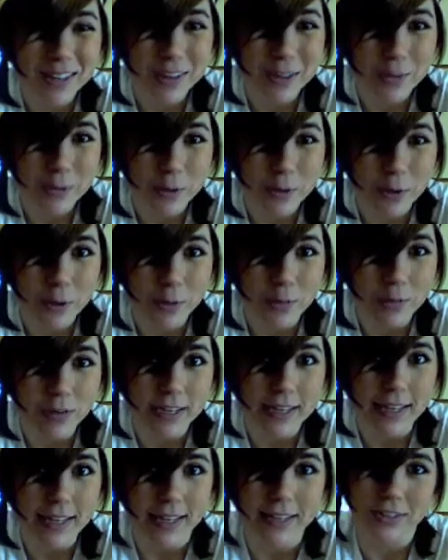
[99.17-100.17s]
on the road,
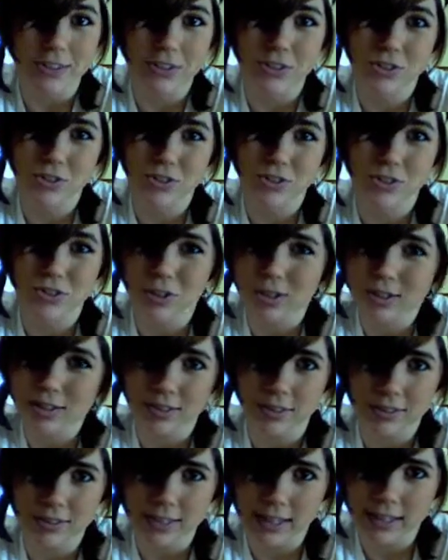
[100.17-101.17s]
my dad's truck
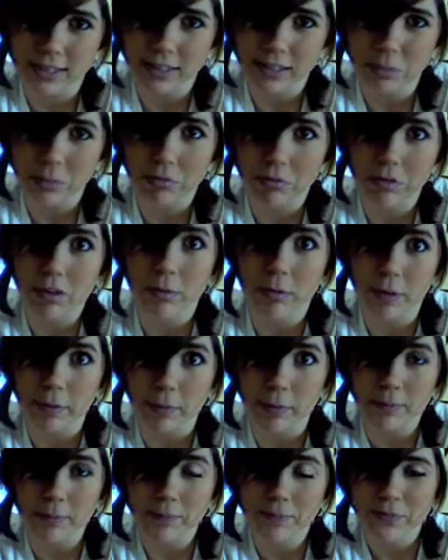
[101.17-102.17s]
starts acting up, the big
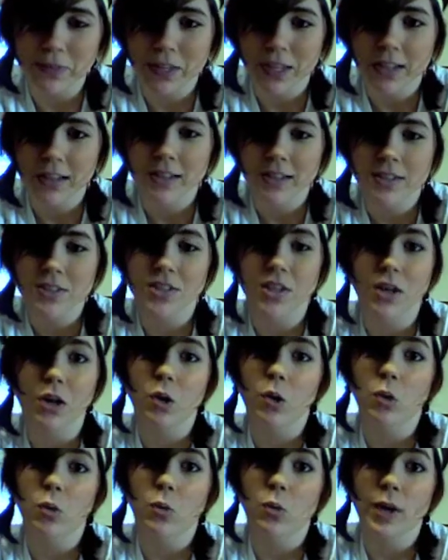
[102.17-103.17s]
one.
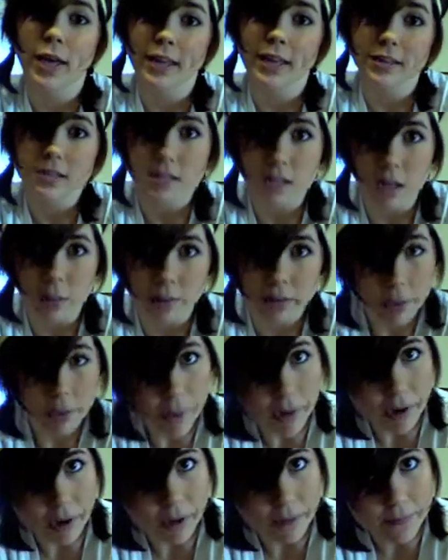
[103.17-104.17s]
So we had to stop at
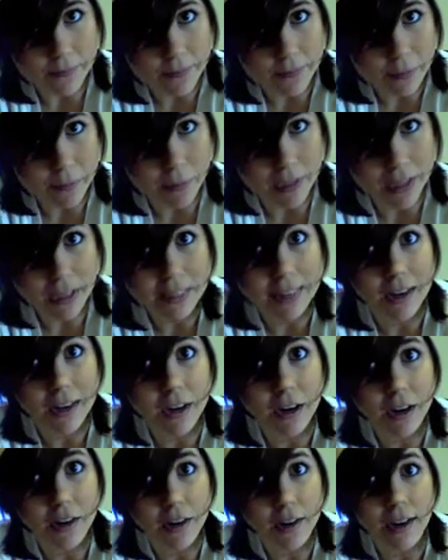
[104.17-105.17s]
U-Haul. And we get
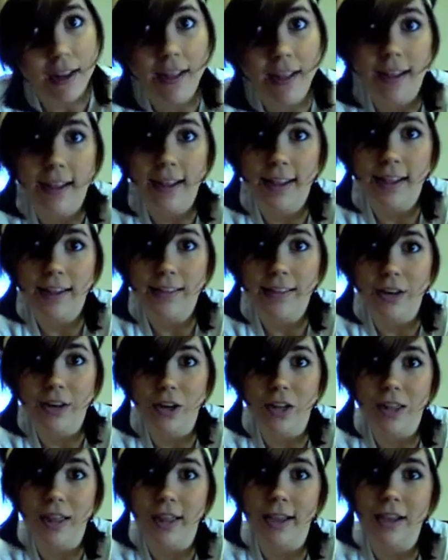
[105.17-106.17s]
there, and
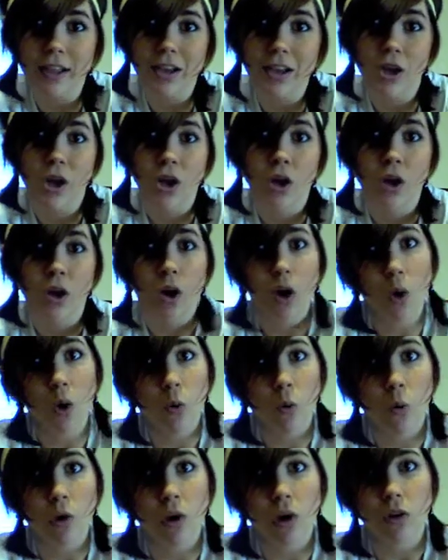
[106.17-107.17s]
they're like,
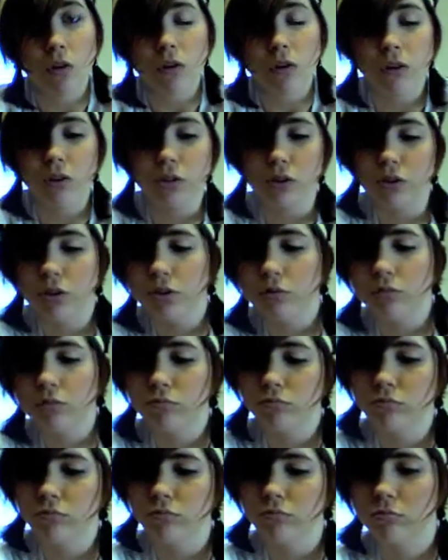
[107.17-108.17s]
oh, well, there's
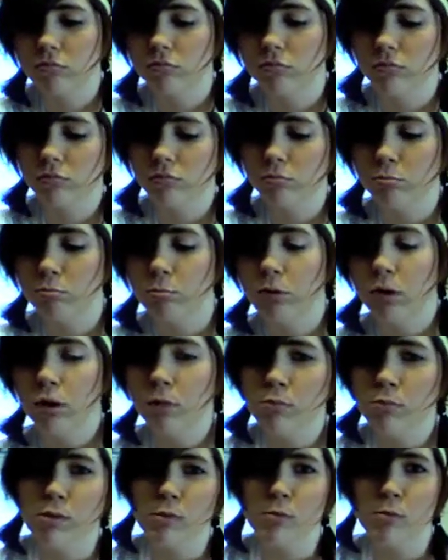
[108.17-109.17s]
blah,
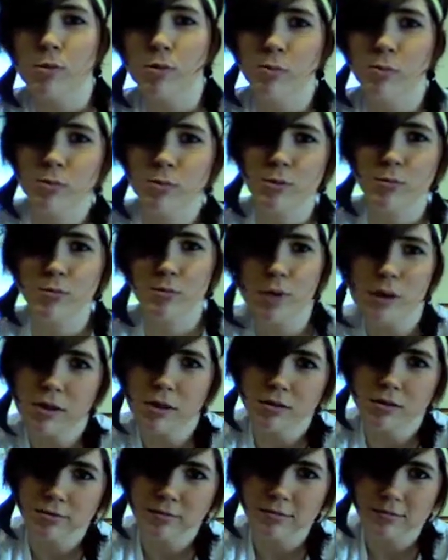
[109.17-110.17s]
blah, blah, blah, blah.
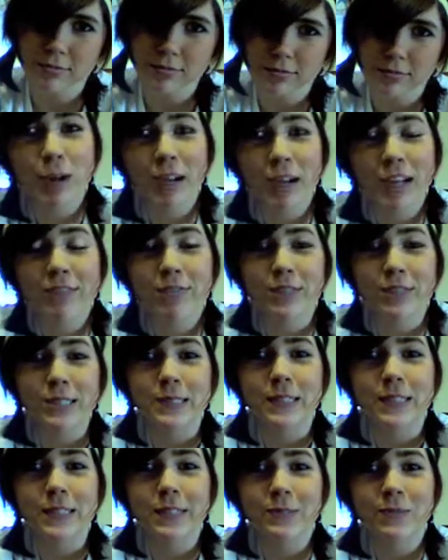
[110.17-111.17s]
Brake
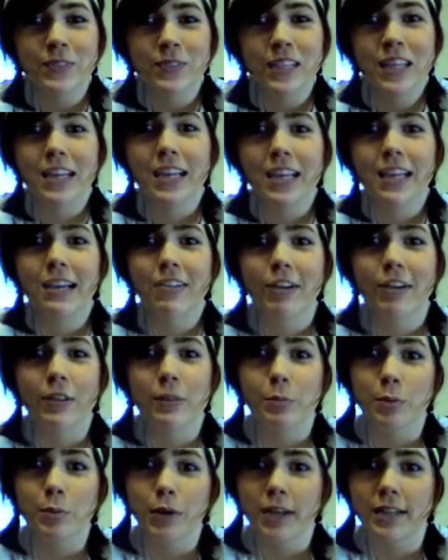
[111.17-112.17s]
fluid leaking around
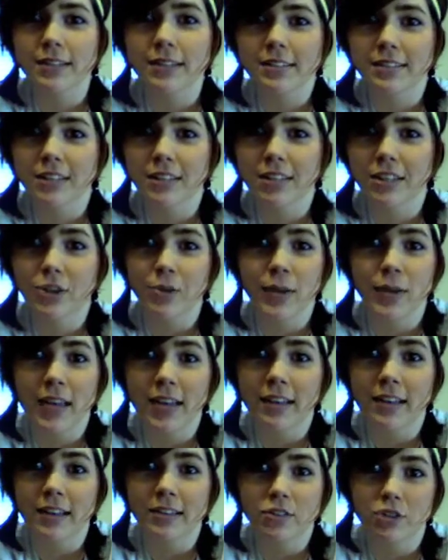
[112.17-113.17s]
the brakes, and you
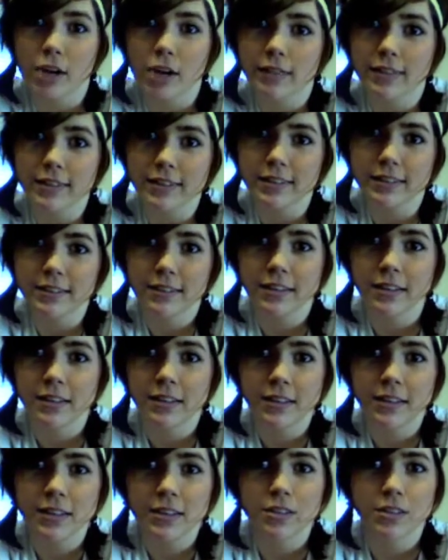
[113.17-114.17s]
can't drive it.
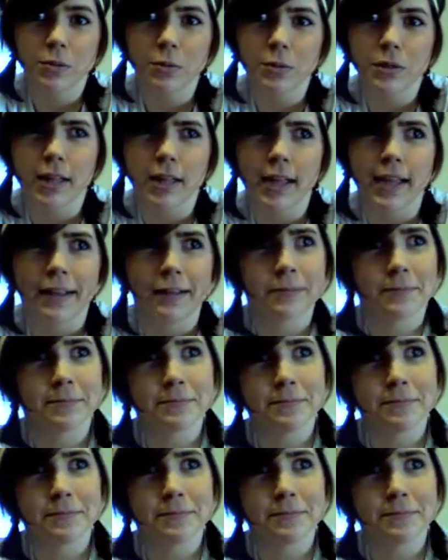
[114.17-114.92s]
So we're like,